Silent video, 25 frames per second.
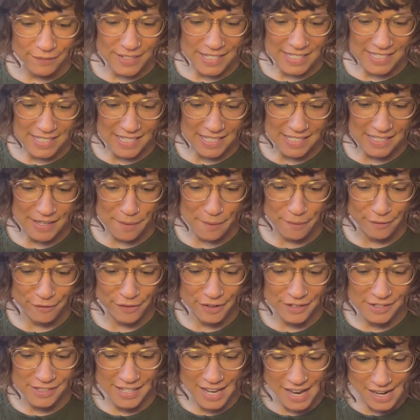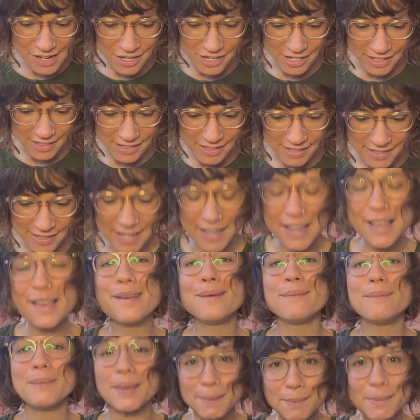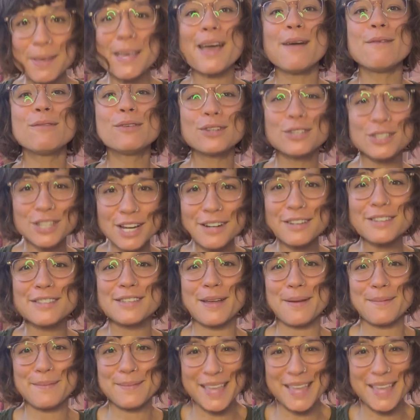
to see some of your sketches. Maybe I will share some